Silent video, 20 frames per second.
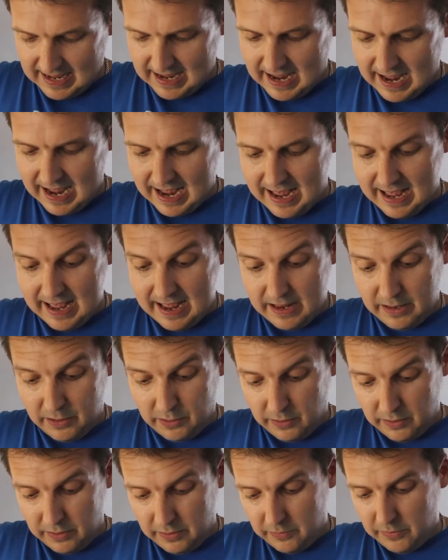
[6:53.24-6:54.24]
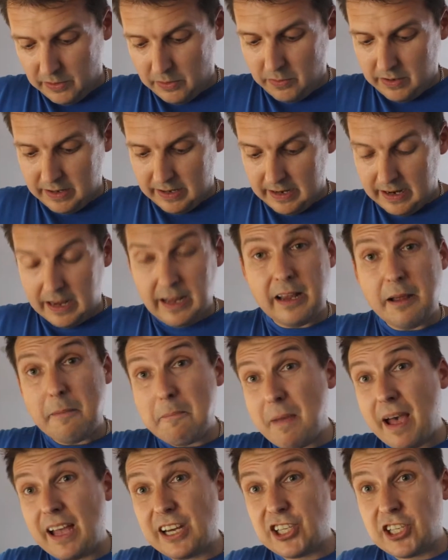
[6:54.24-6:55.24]
and we want to
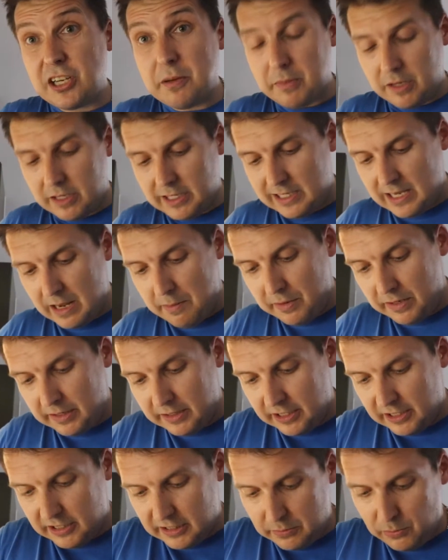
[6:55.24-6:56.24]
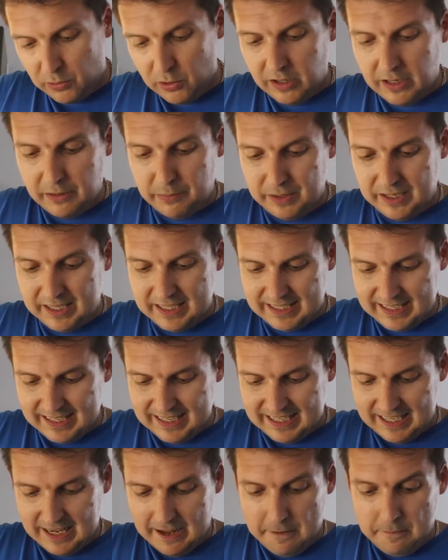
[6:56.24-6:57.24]
mash them some into smaller
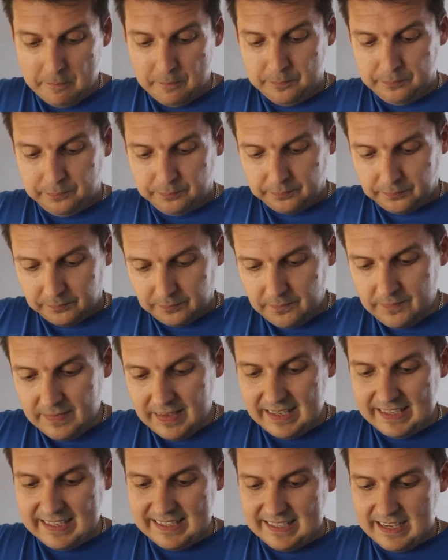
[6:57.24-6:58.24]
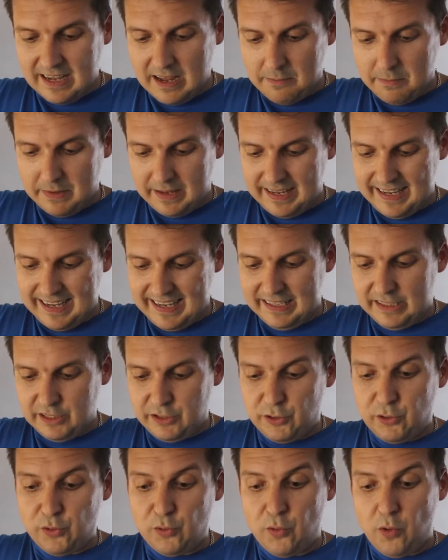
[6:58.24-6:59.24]
pieces, some
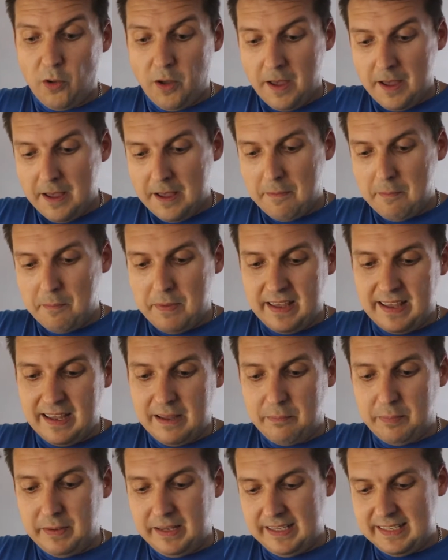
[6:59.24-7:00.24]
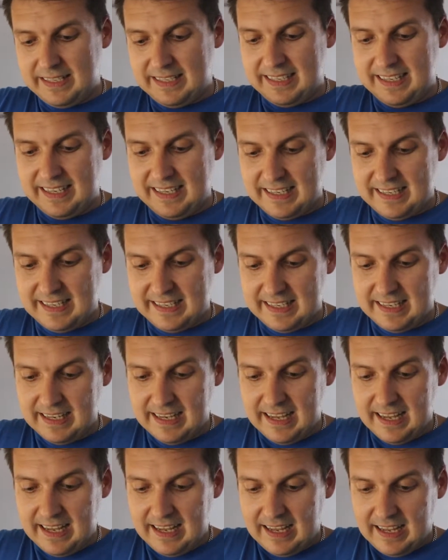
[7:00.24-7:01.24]
into bigger pieces,
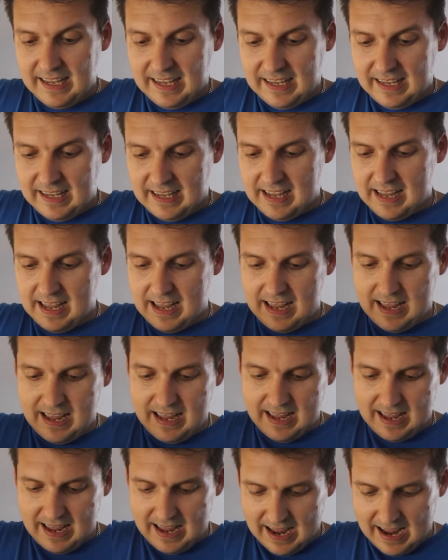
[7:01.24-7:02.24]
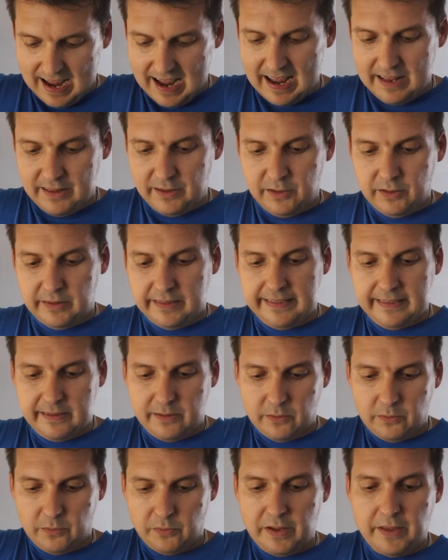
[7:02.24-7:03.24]
and
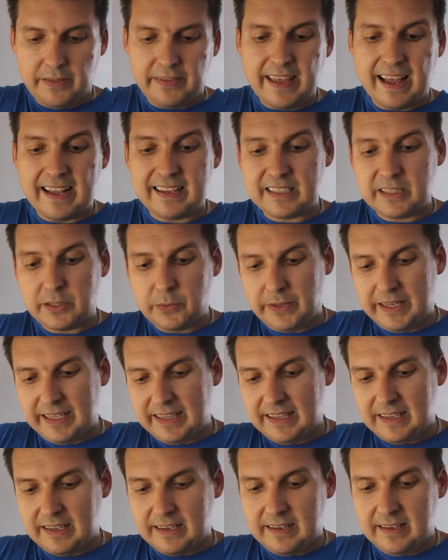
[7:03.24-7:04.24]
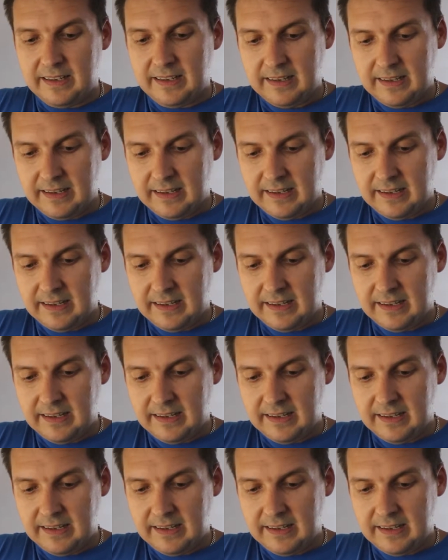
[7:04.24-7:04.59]
with that sweetener